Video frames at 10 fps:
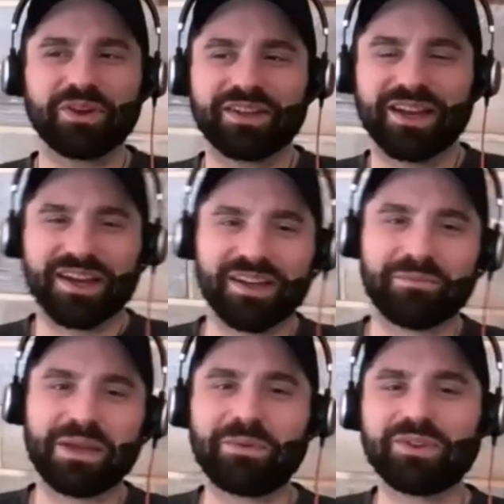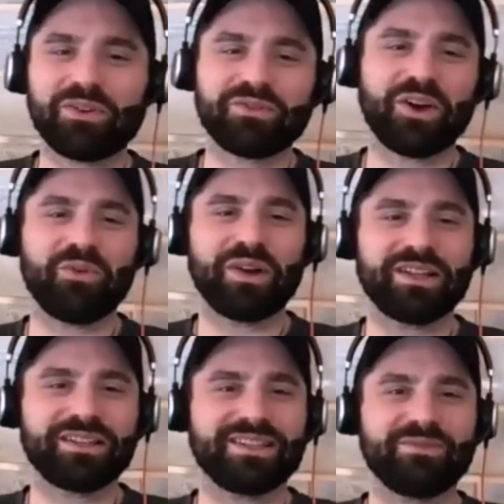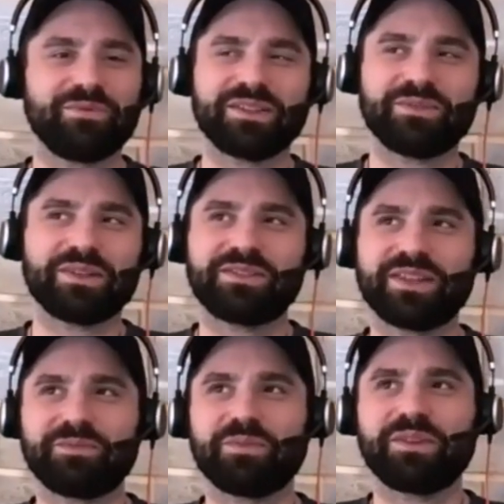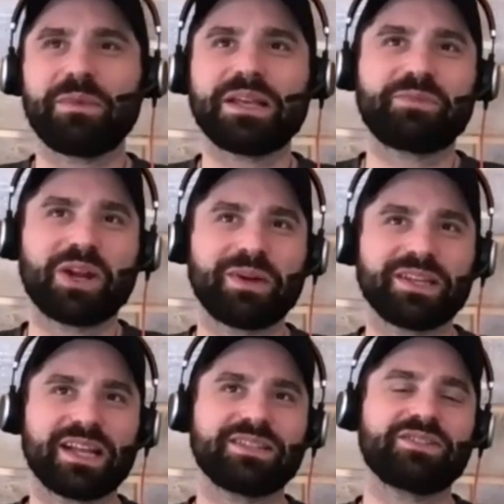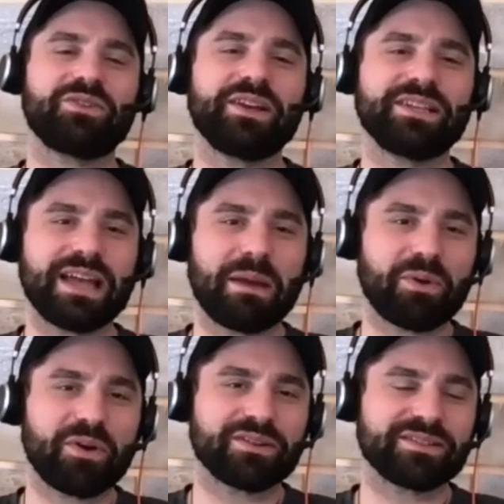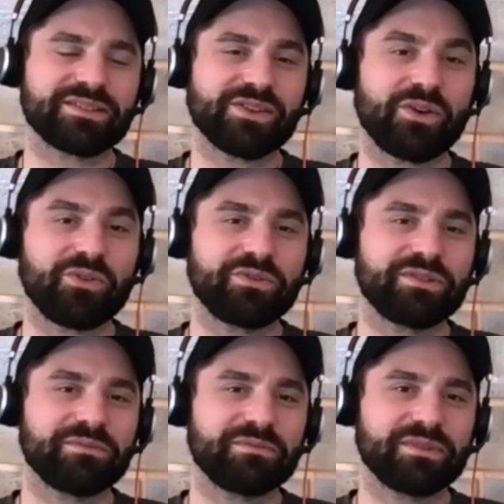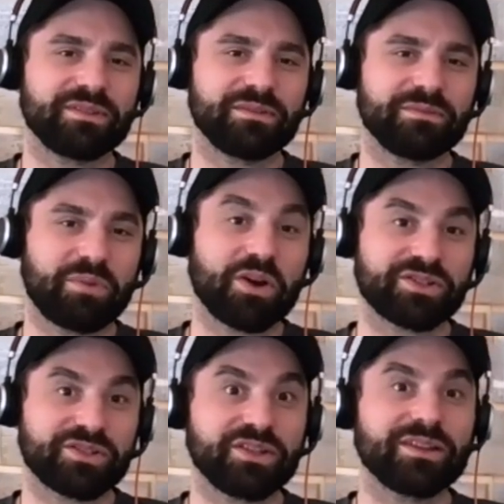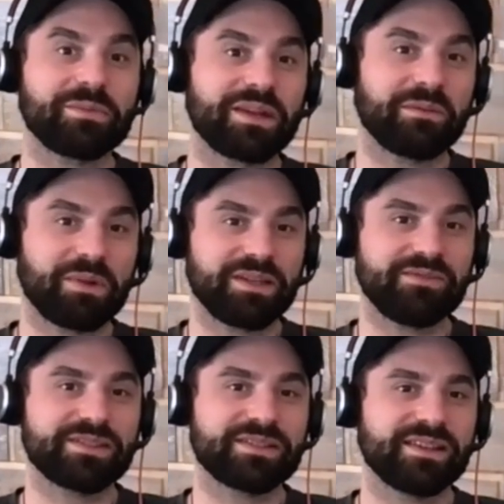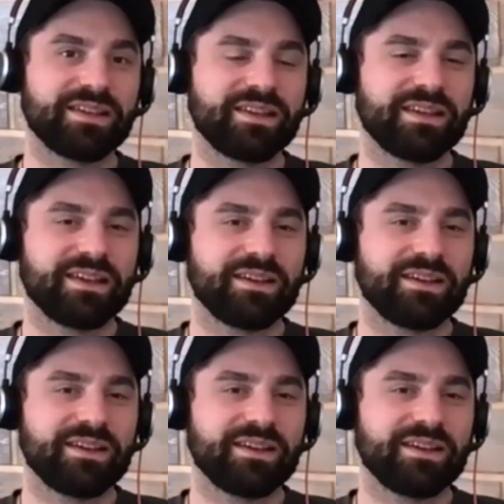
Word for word: don't, yeah, people don't know what what's the best part about that story is that person's own personal limiting beliefs yeah.